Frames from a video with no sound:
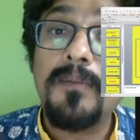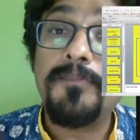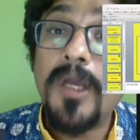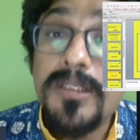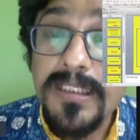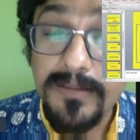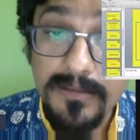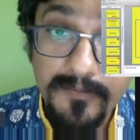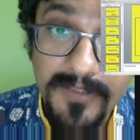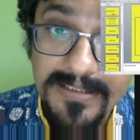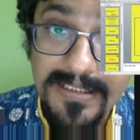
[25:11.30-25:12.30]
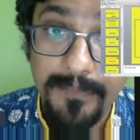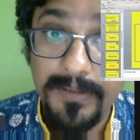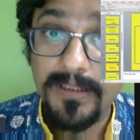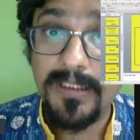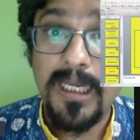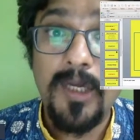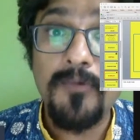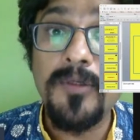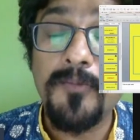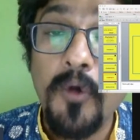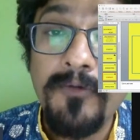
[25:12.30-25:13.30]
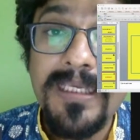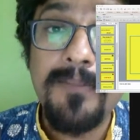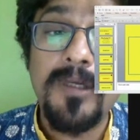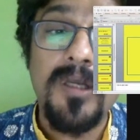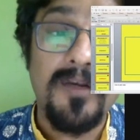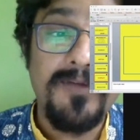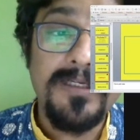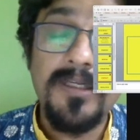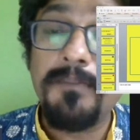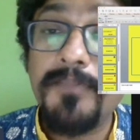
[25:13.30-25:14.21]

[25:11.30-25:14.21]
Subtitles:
project, for example, and how you overcame a conflict in your